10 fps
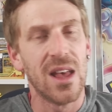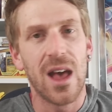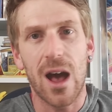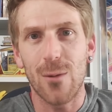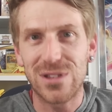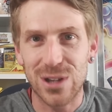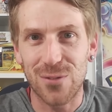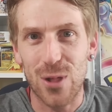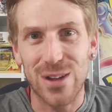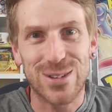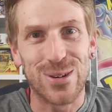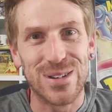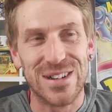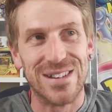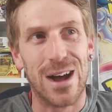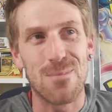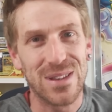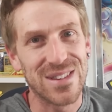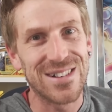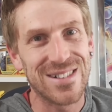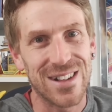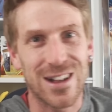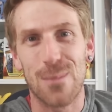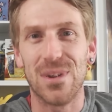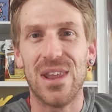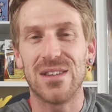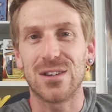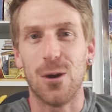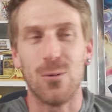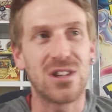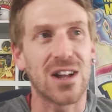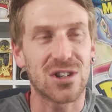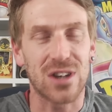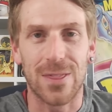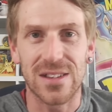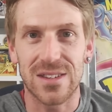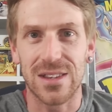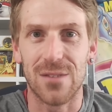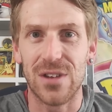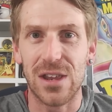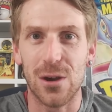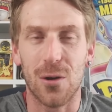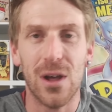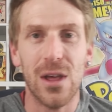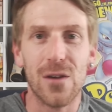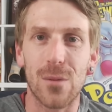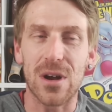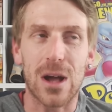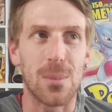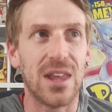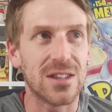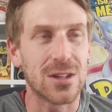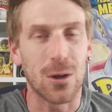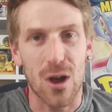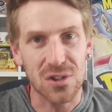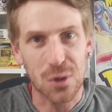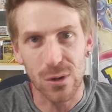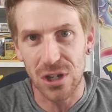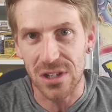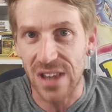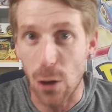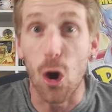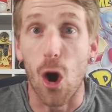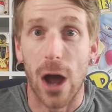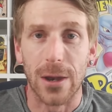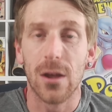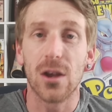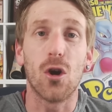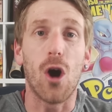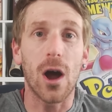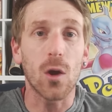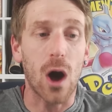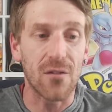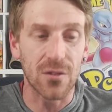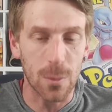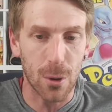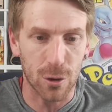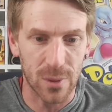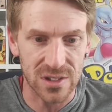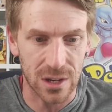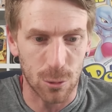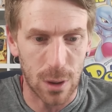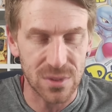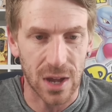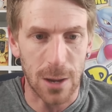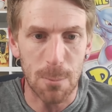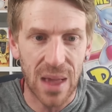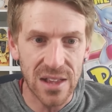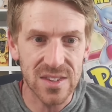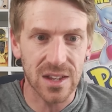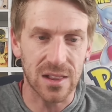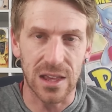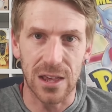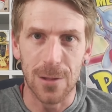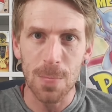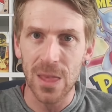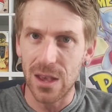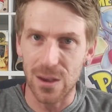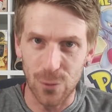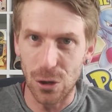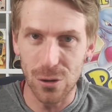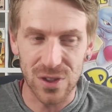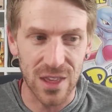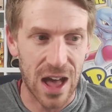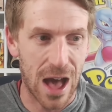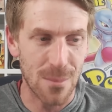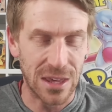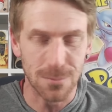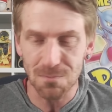Uh, we still have Lost Origin up until a couple days ago. We touched on this in the video from a couple days ago. Lost Origin is now gone. Gone off of the Pokemon Center website. And basically, if you're new to the hobby,